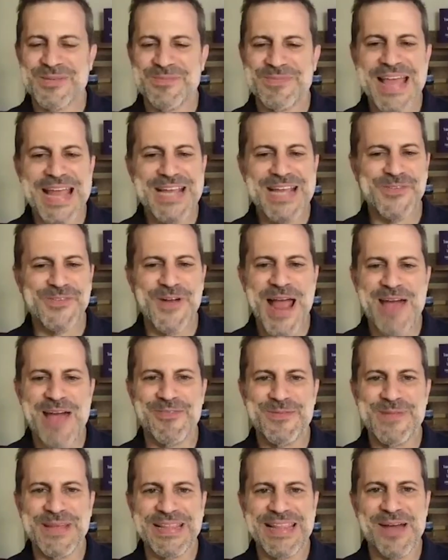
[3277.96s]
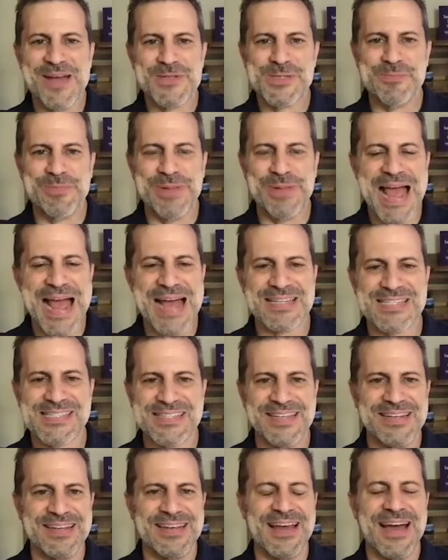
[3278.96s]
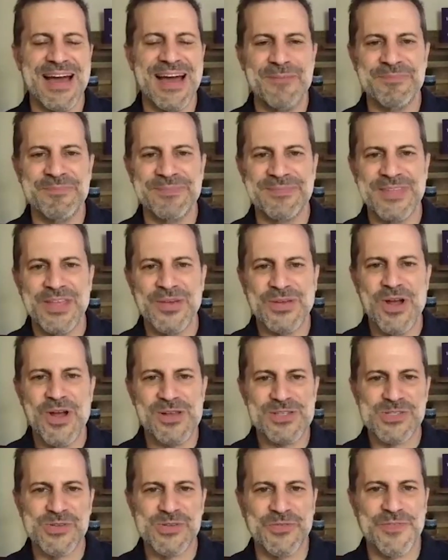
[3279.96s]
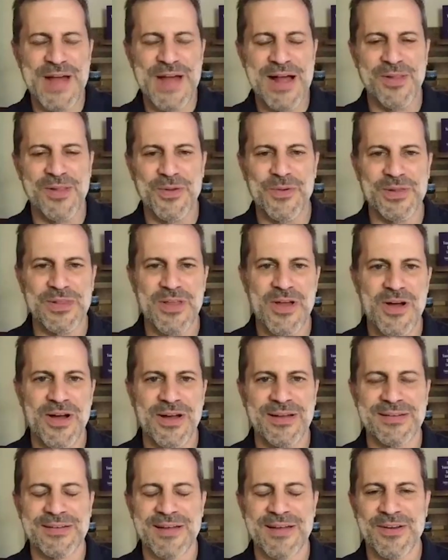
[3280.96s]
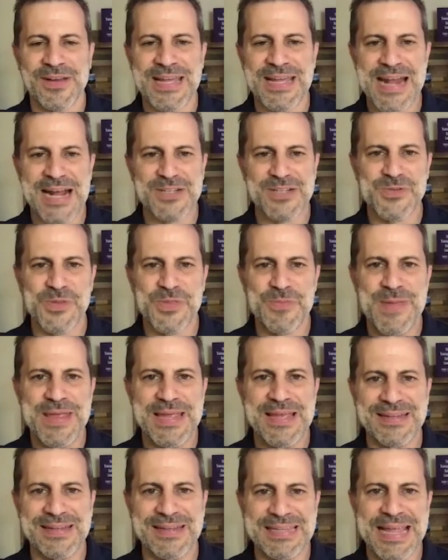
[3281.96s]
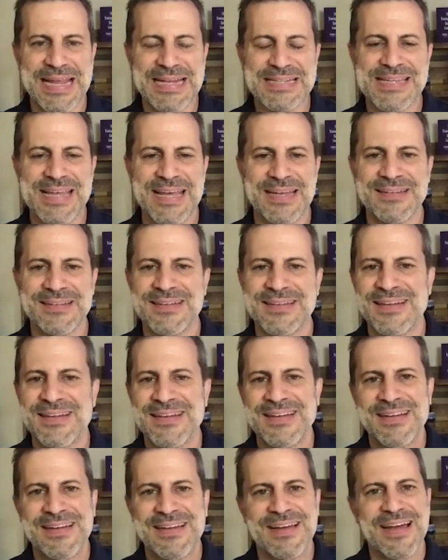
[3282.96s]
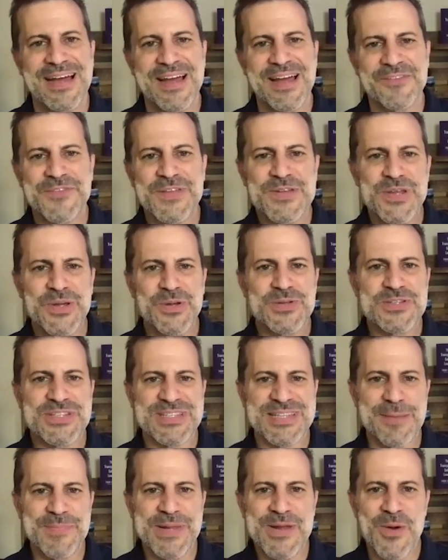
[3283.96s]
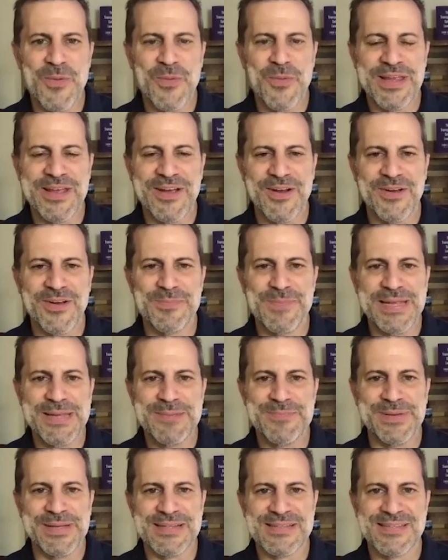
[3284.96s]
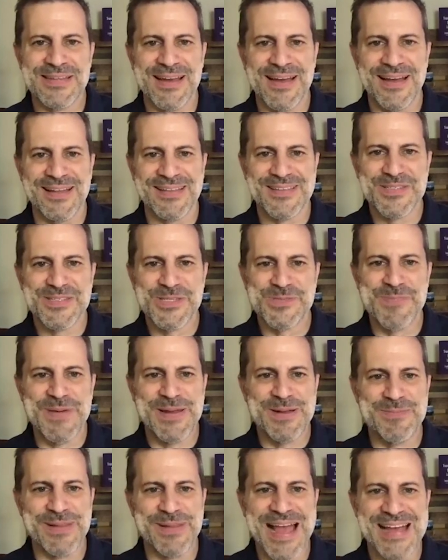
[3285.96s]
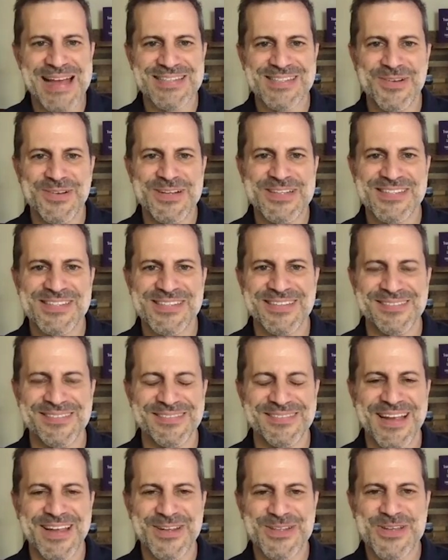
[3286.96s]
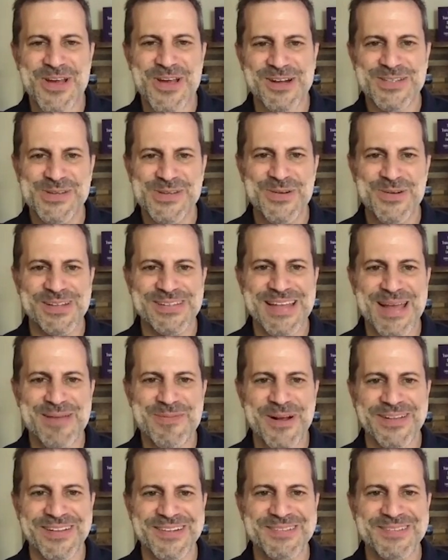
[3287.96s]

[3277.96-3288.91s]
Thanks for having me. That was a blast. And um, you can also follow along or connect with me on LinkedIn. Uh, if you do, let me know where you heard me. But uh, this has been a blast, Chris, and I could talk to you all day, brother.